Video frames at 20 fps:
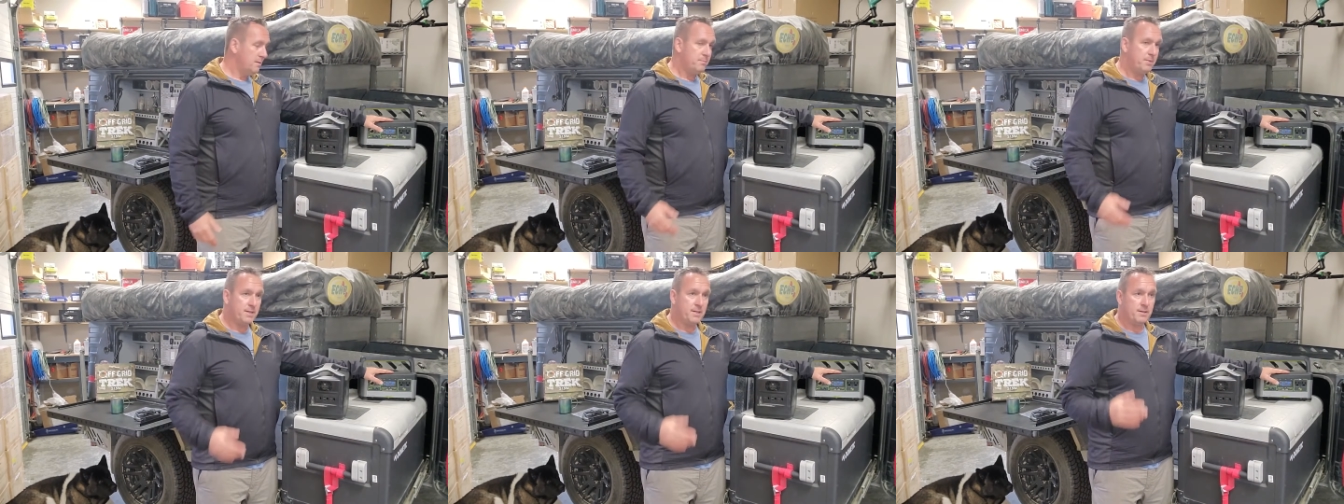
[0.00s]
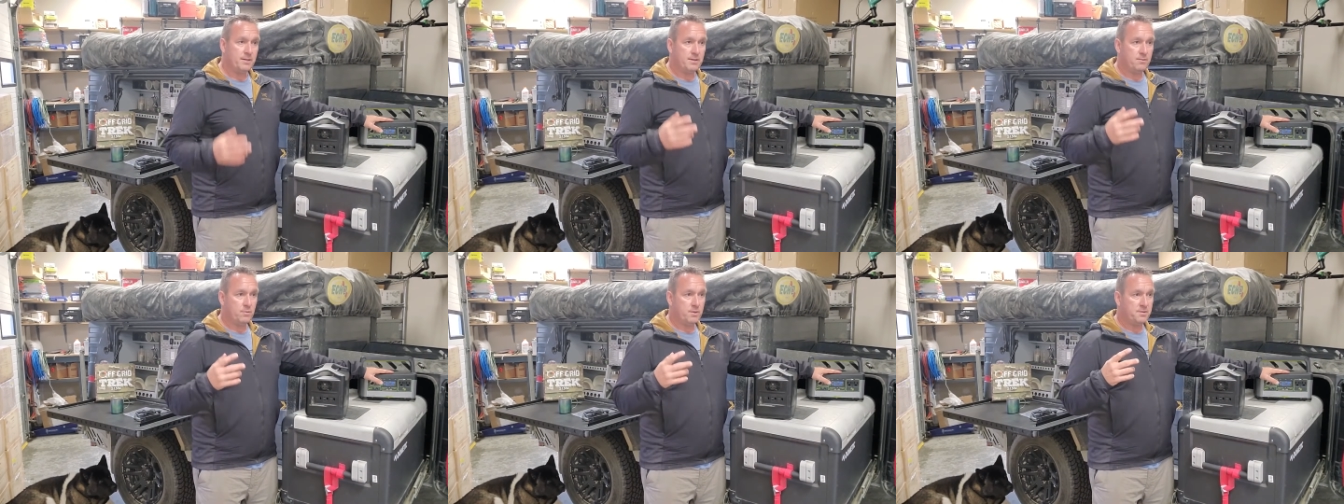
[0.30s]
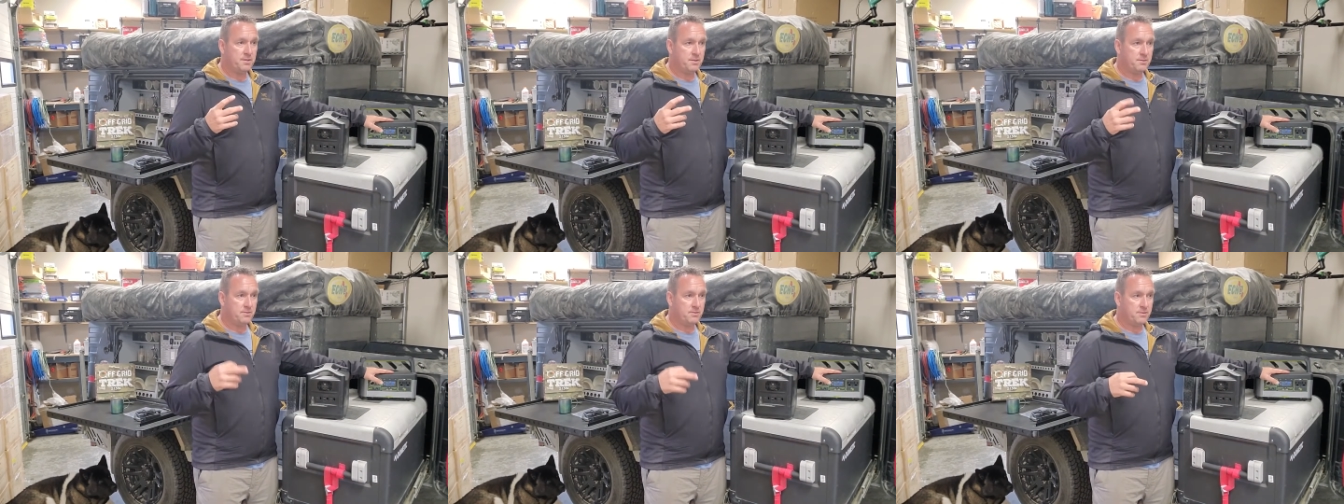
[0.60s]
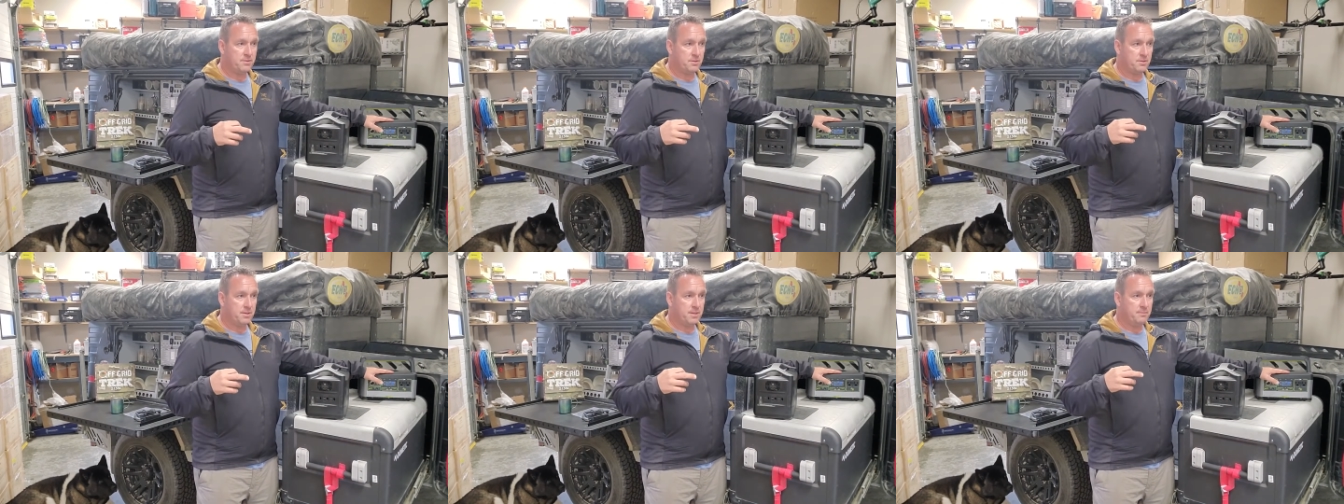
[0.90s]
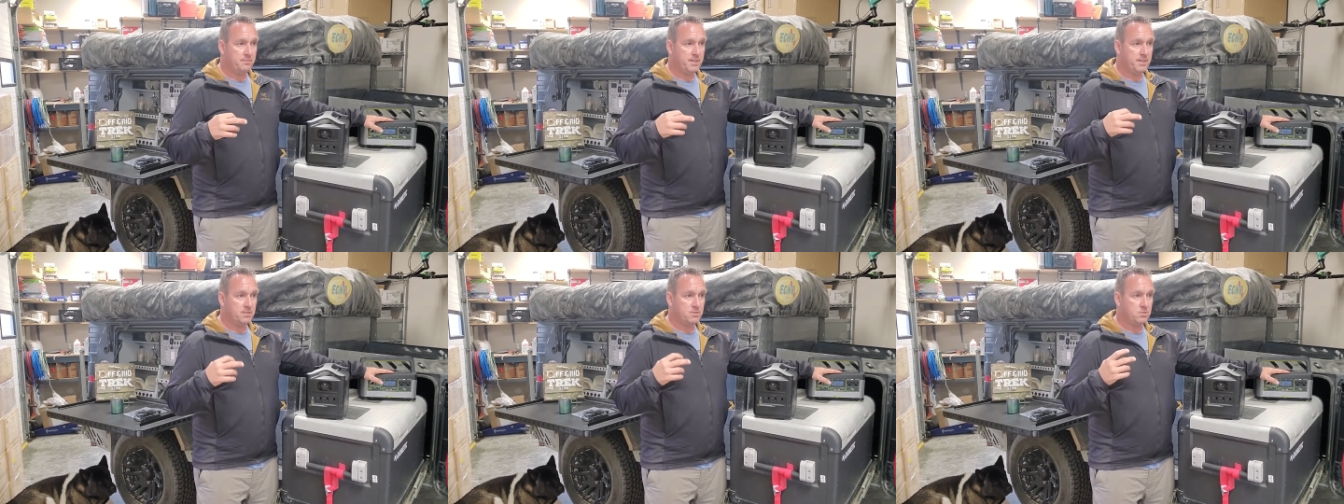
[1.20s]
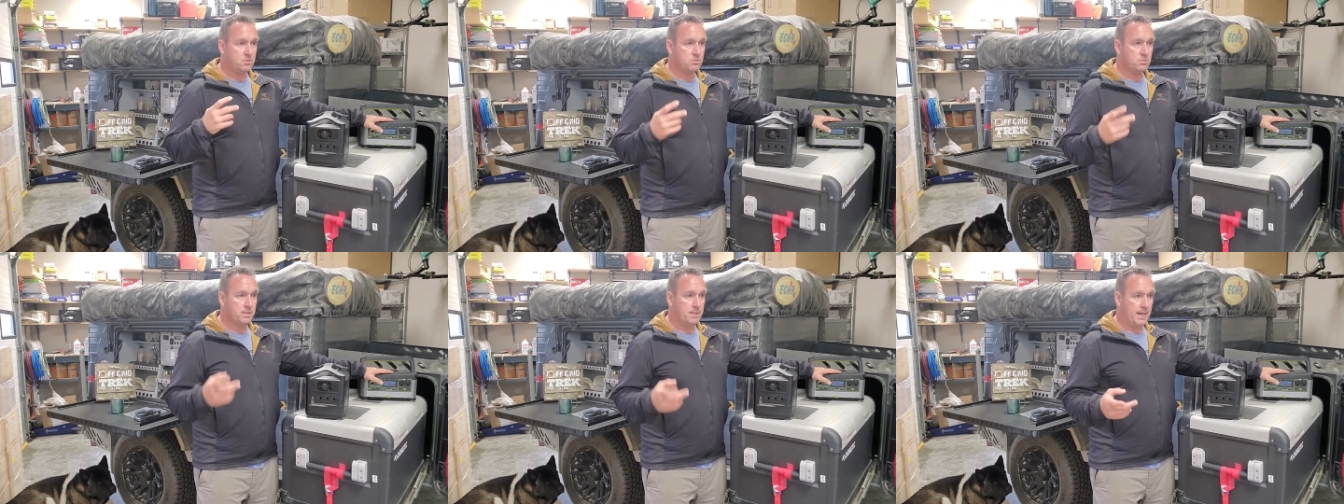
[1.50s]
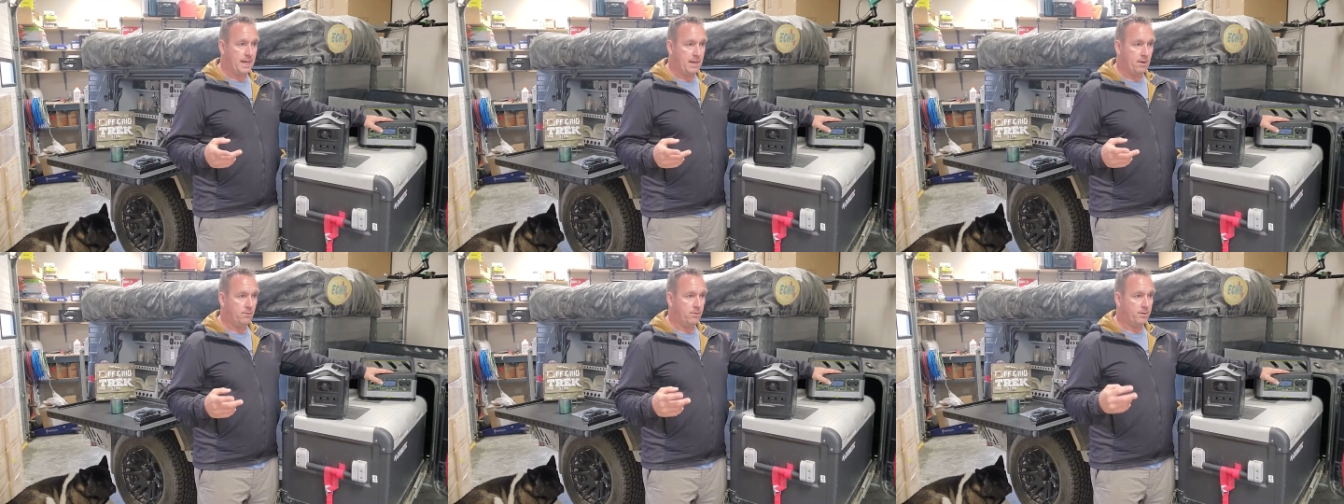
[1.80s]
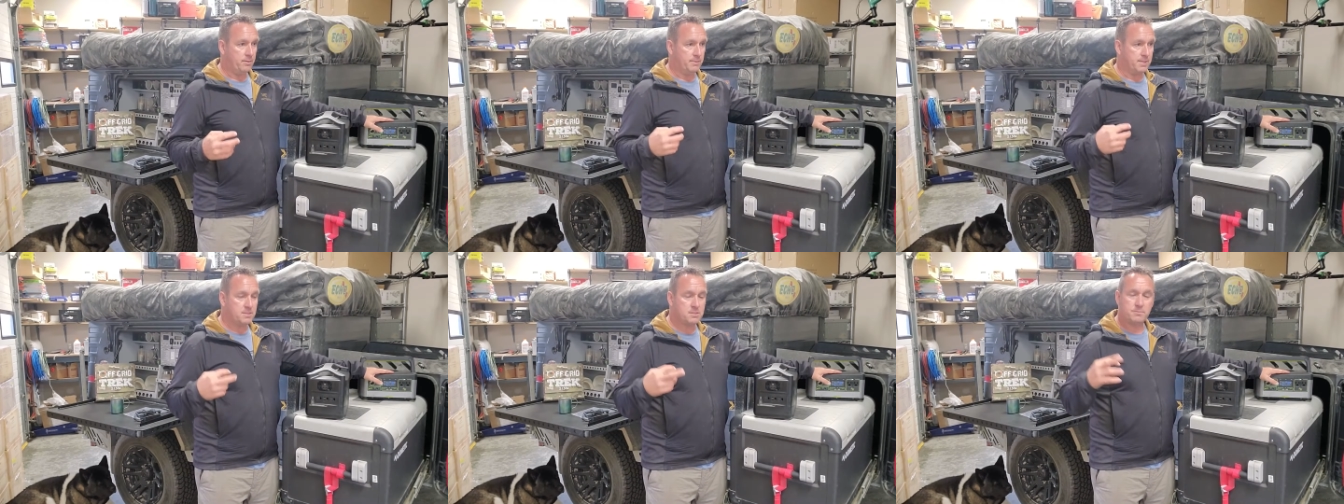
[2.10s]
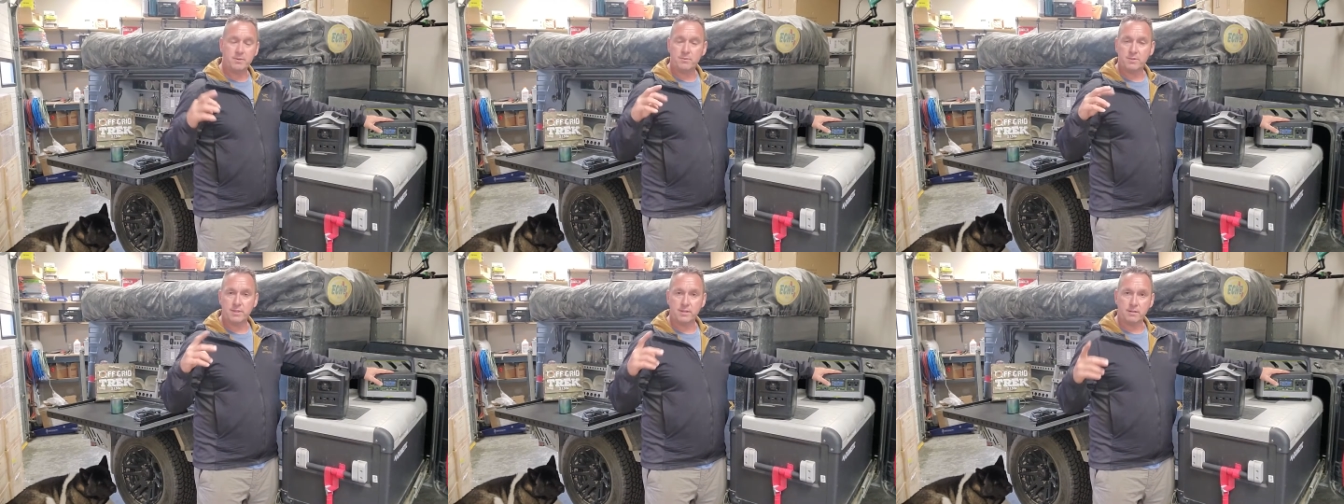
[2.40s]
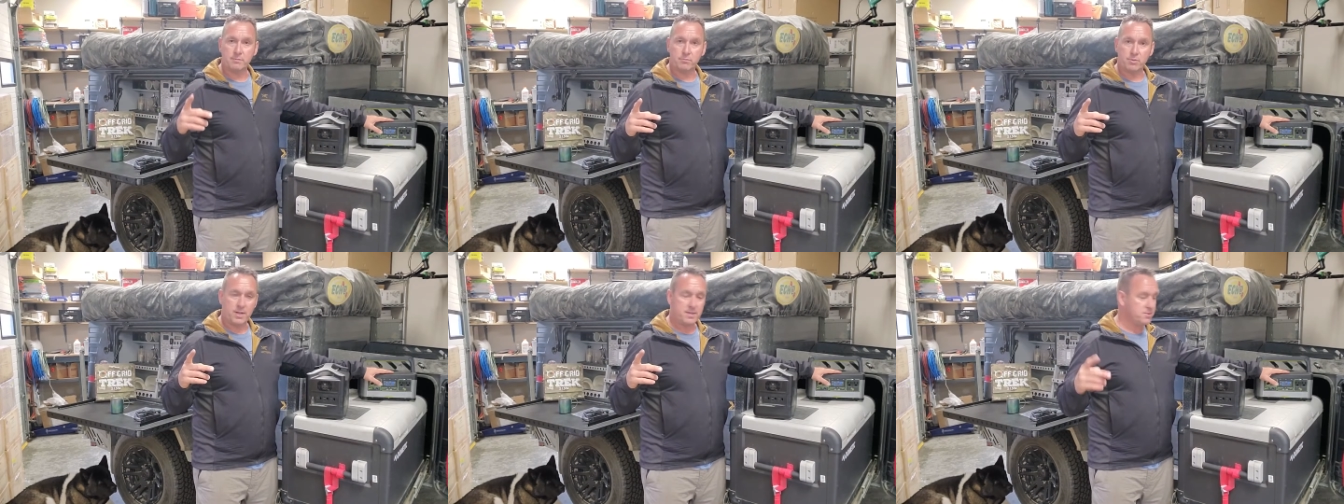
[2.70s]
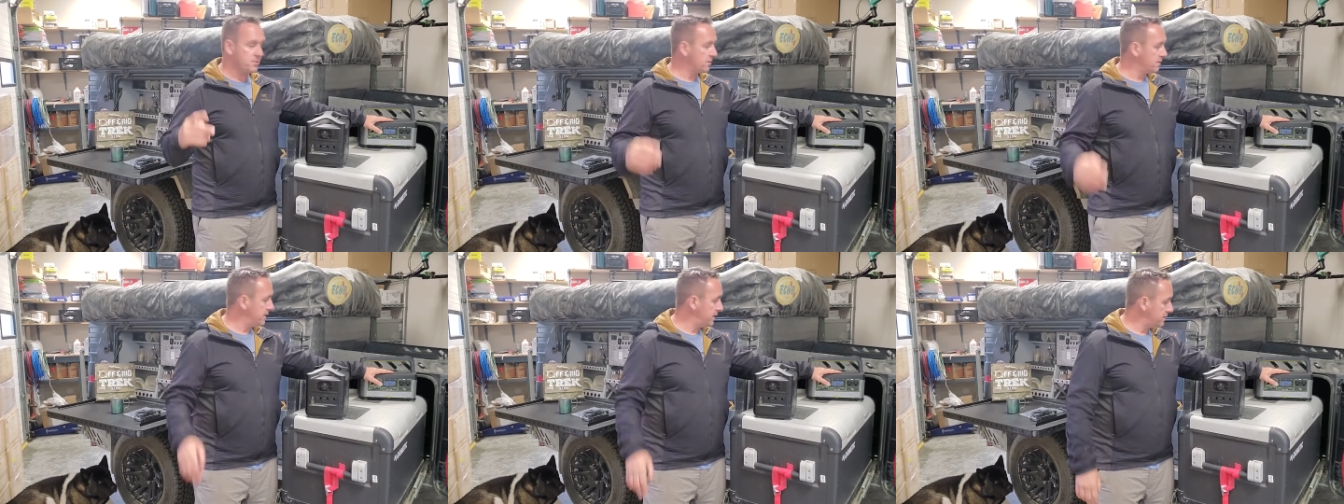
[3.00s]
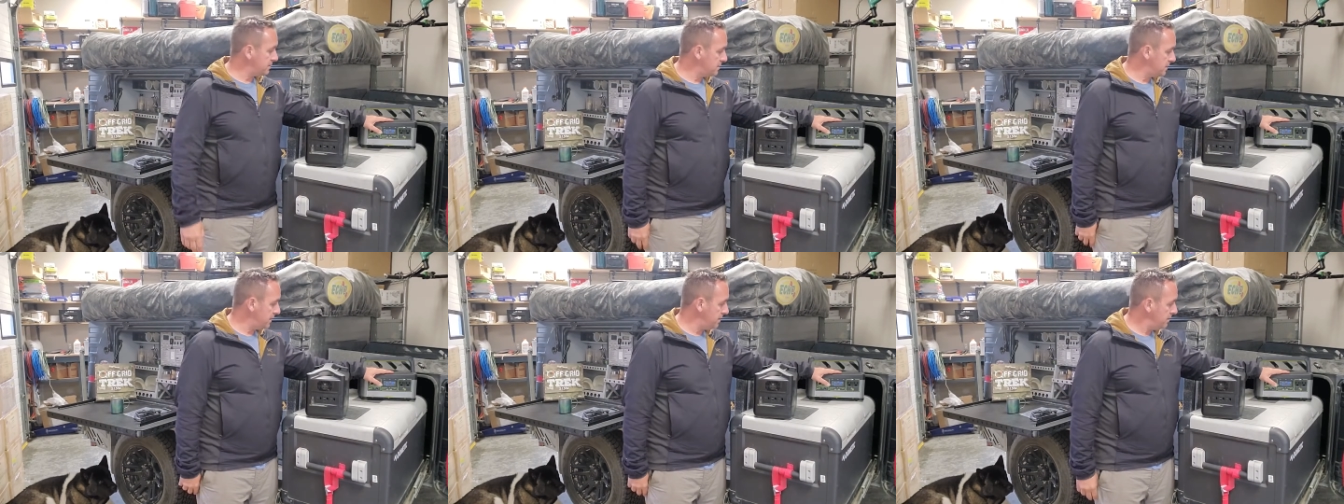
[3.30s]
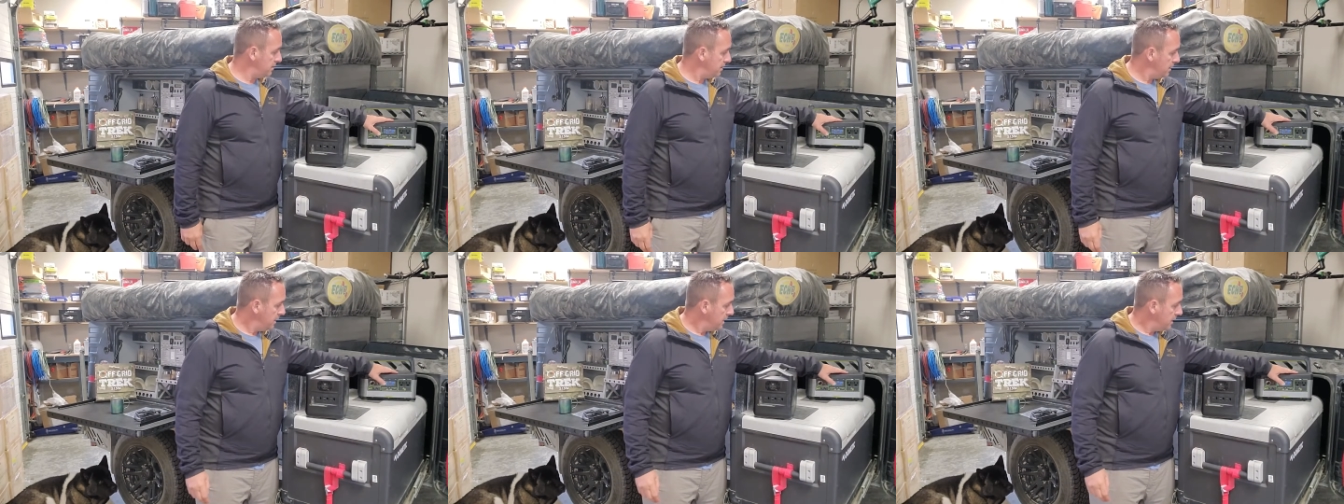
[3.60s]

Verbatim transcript: But it, within 30 minutes to an hour, and it must have been when the compressor kicked in